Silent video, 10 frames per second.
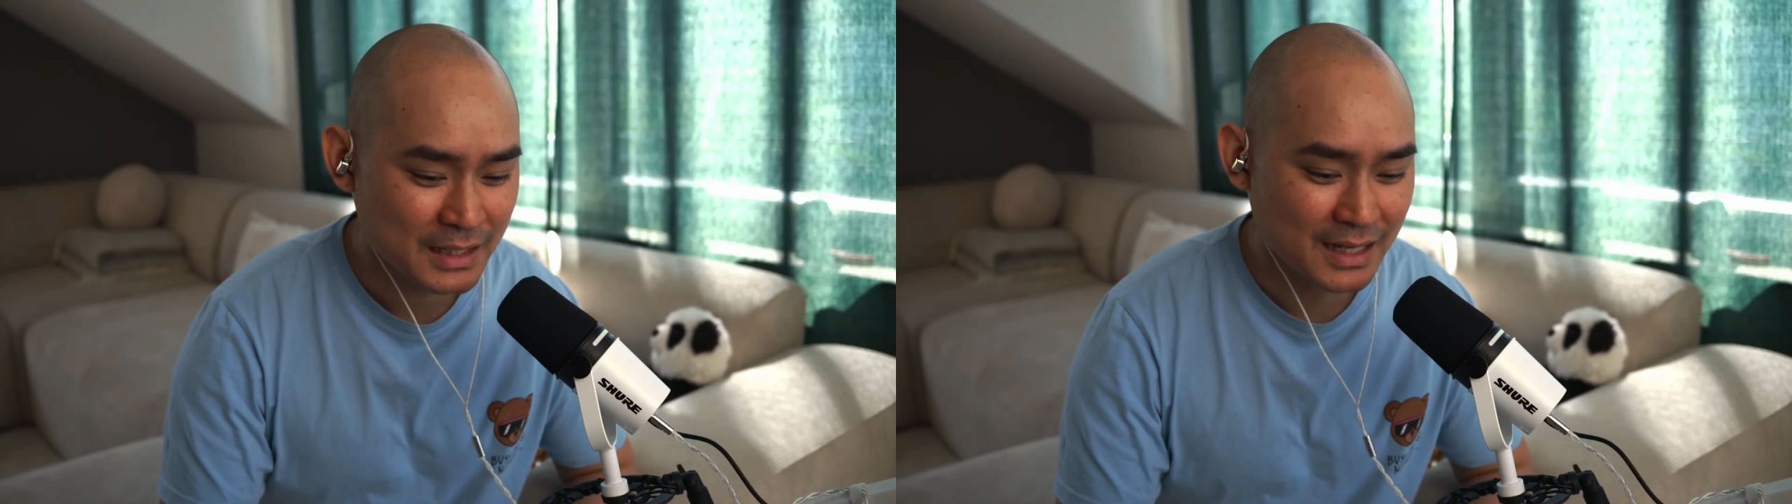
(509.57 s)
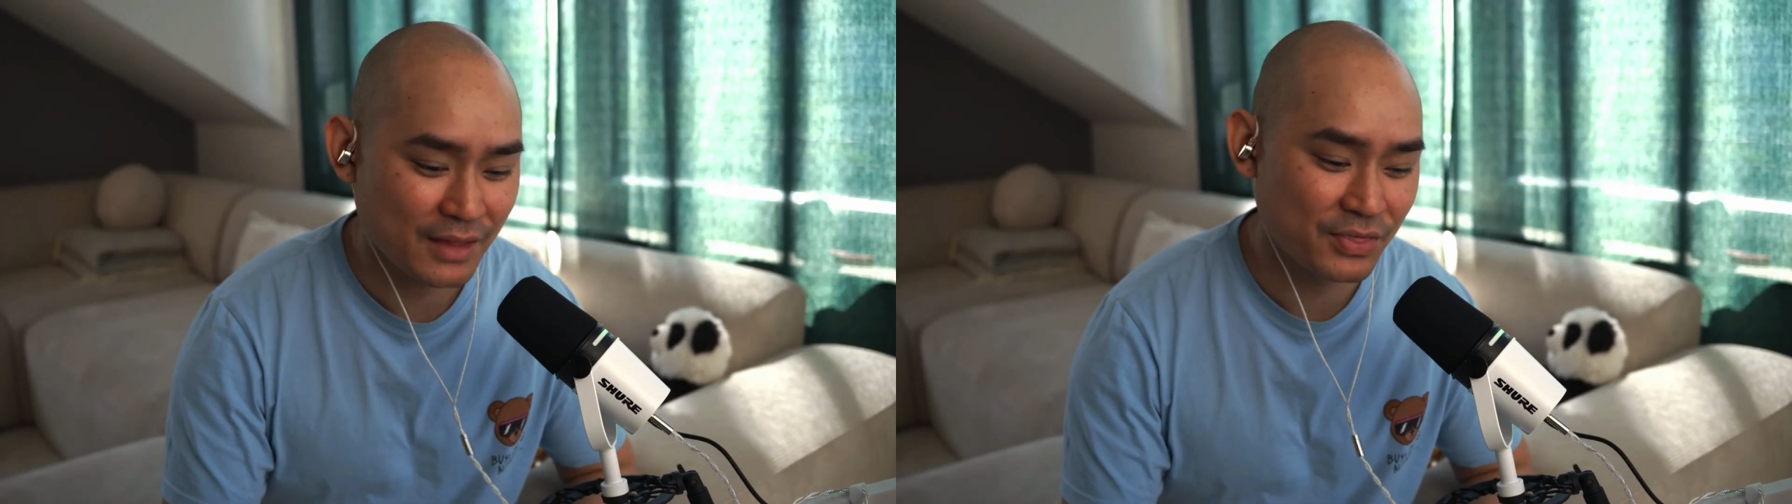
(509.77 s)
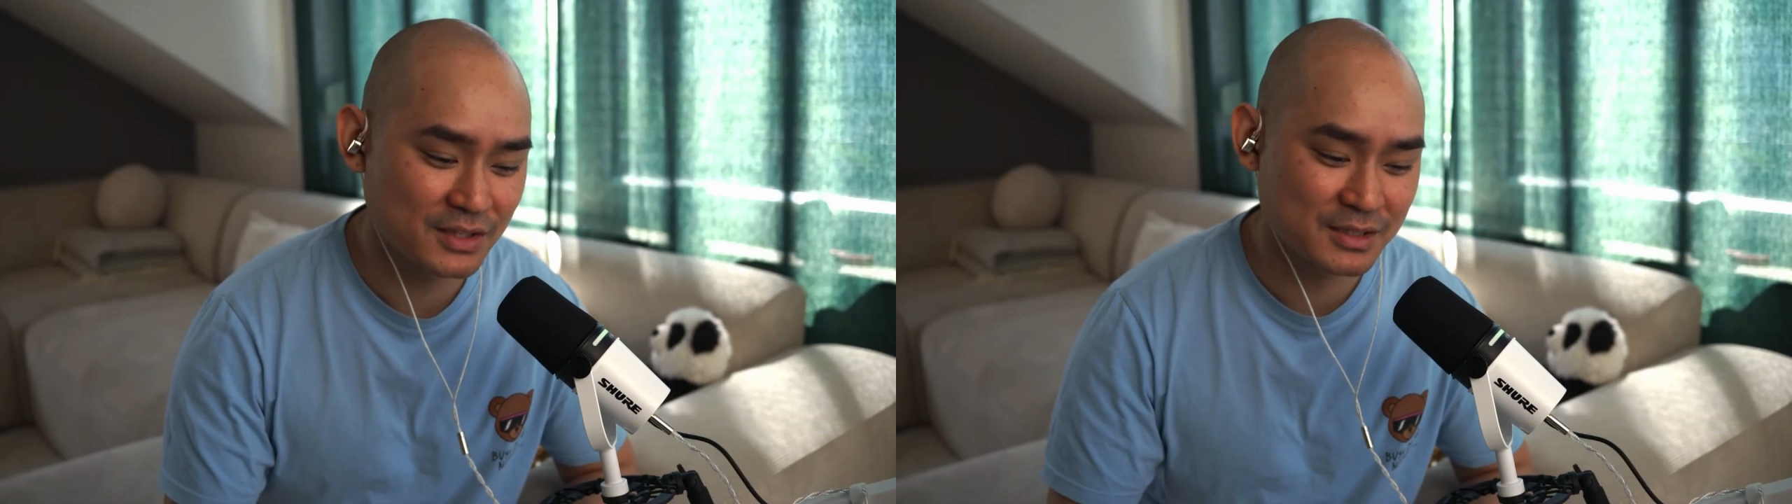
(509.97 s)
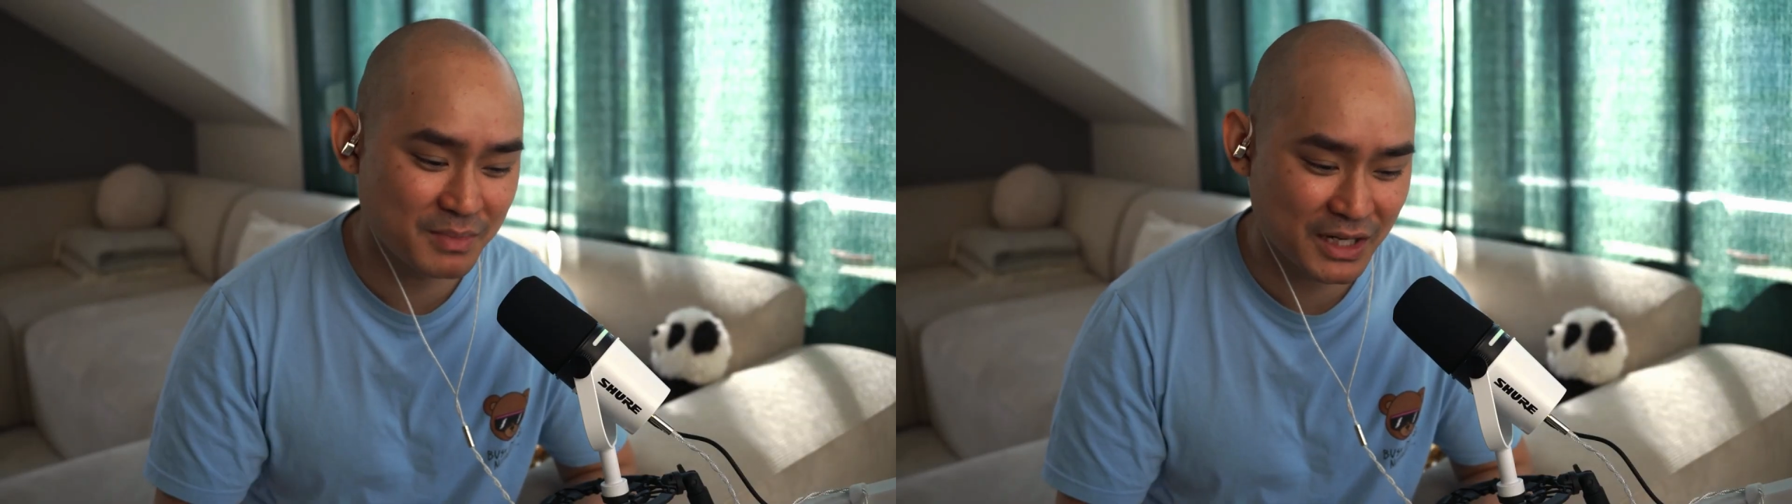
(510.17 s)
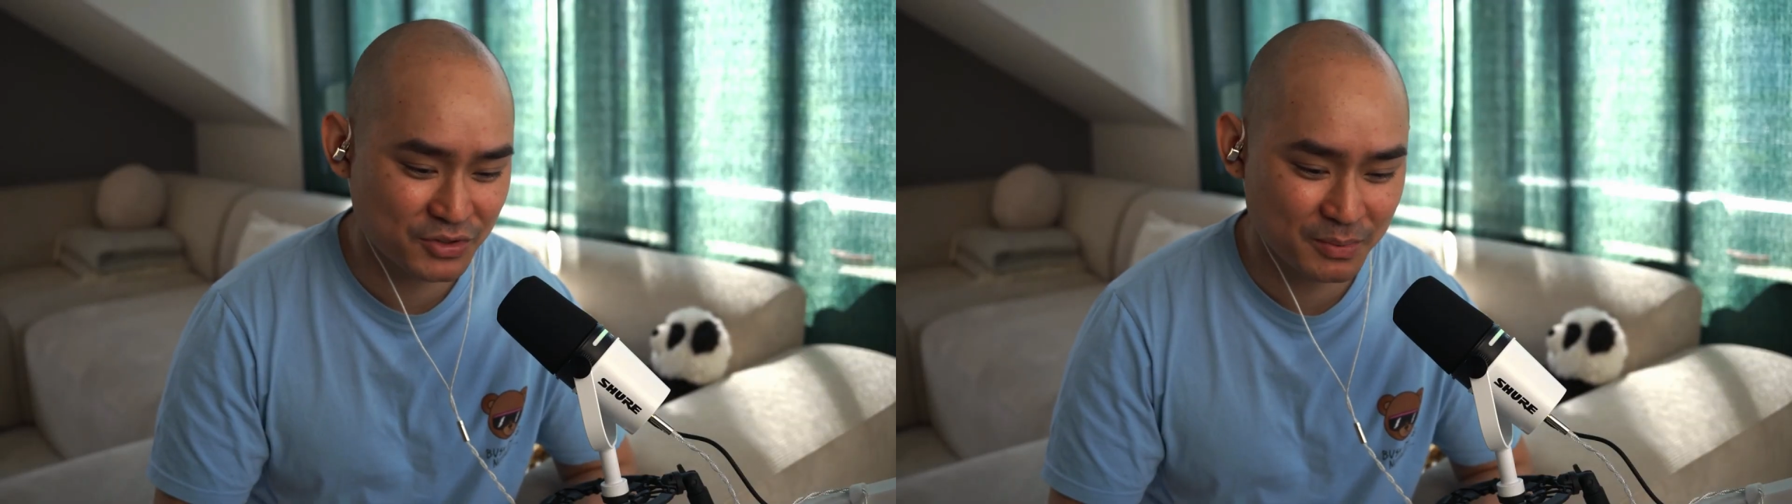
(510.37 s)
And this is
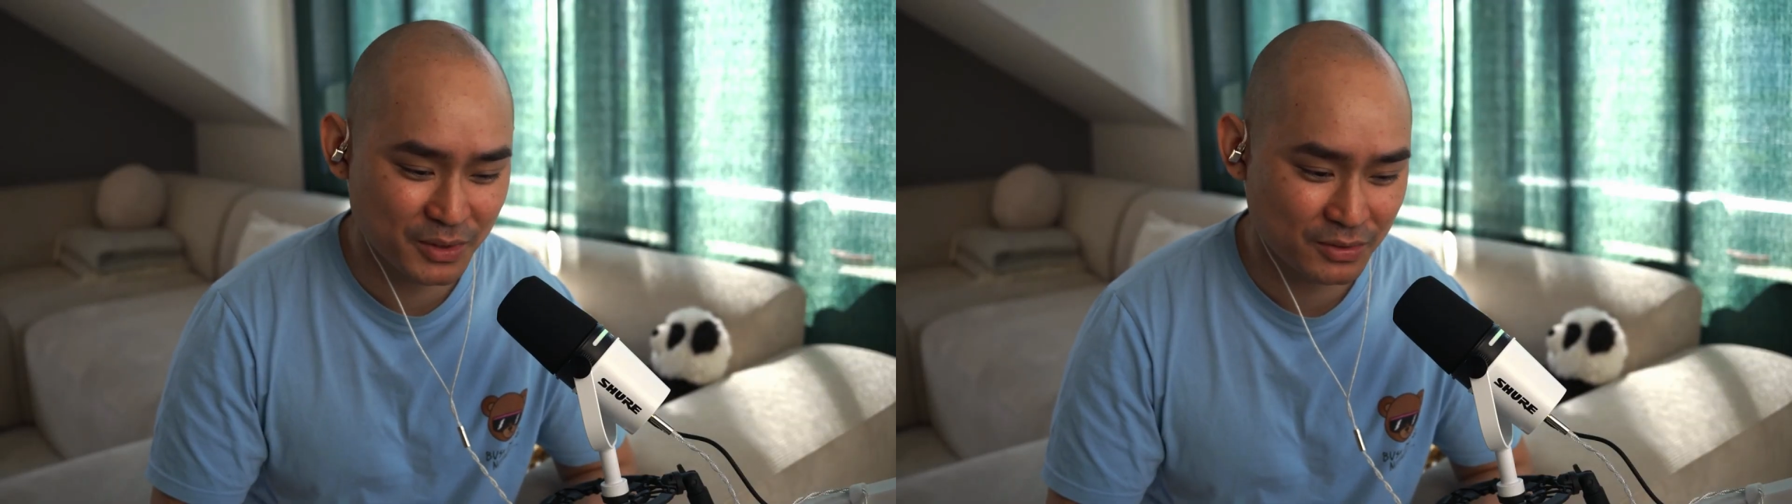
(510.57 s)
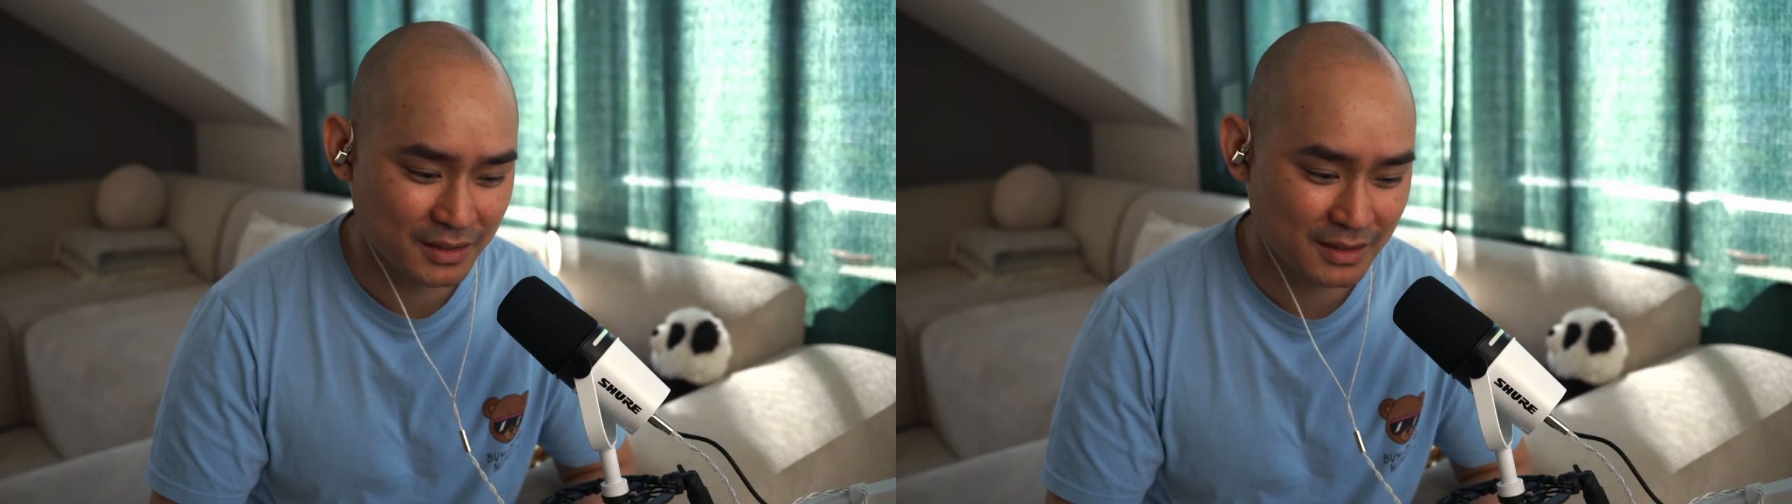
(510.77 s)
my tribute